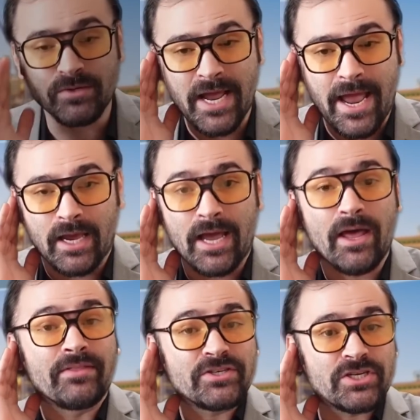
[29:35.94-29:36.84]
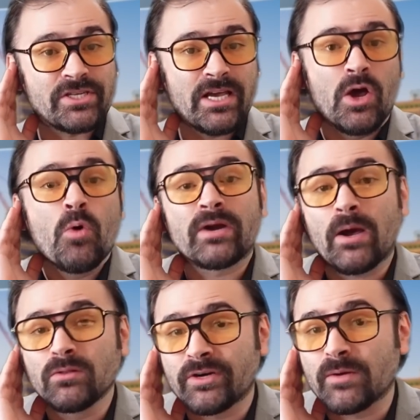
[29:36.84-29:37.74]
dang, this just in, we're
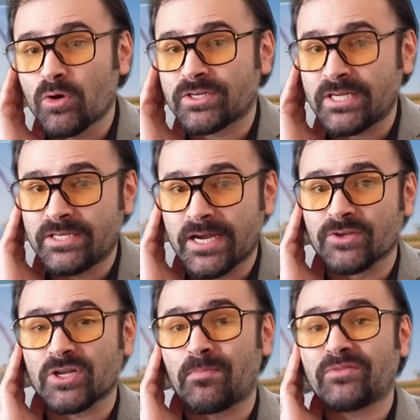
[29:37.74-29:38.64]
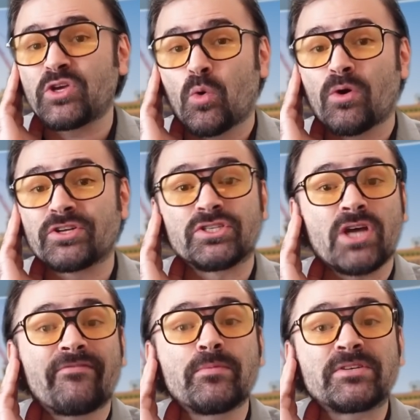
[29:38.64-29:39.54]
now learning more details about the origins
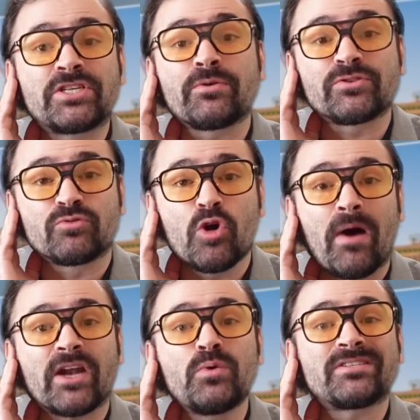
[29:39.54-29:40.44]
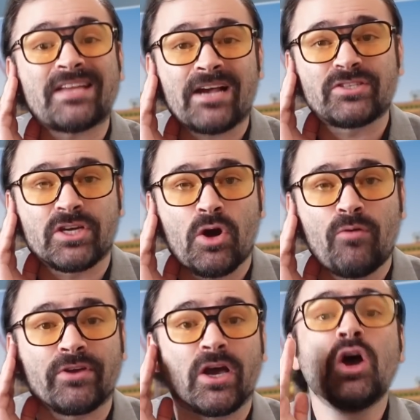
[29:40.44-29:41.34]
of the mysterious robot who attacked
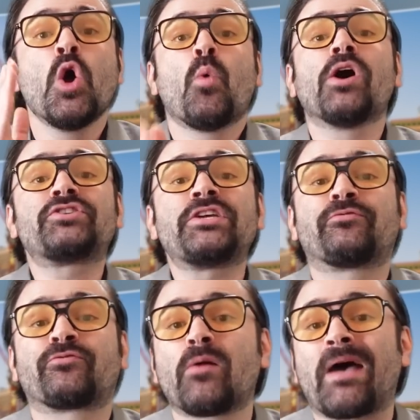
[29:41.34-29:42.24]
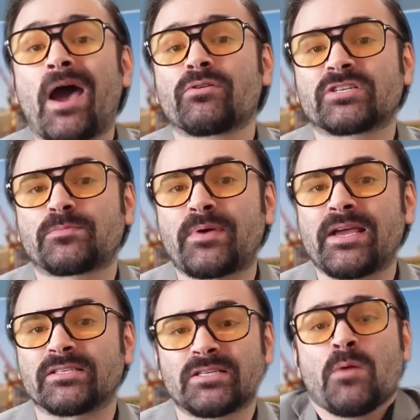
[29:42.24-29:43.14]
Sokovia. Was he from outer
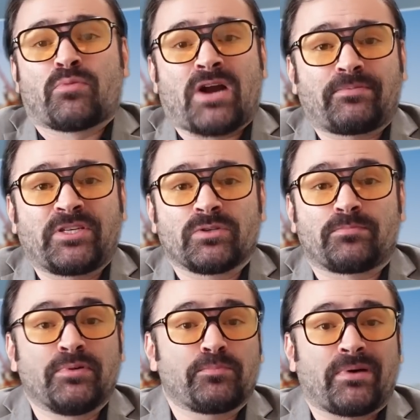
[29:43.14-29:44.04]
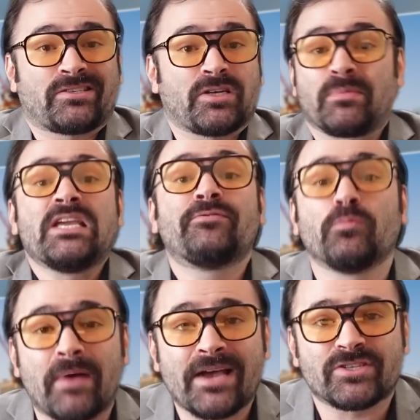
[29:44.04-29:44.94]
space? Perhaps he was built by some
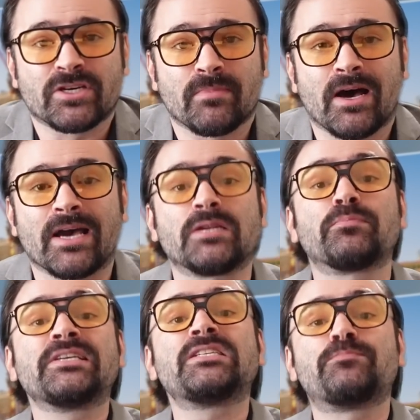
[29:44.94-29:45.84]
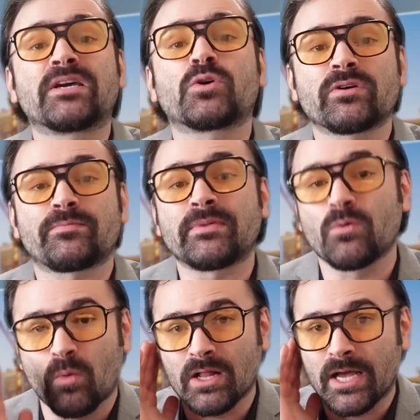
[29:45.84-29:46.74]
evil mastermind. Please bear with me
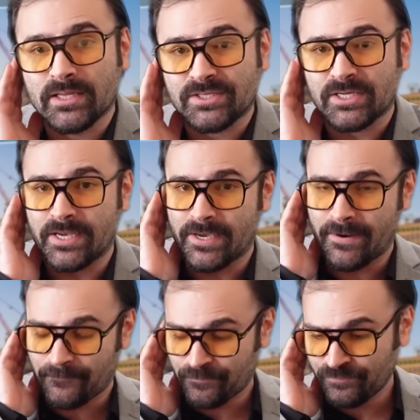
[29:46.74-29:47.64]
while I listen in.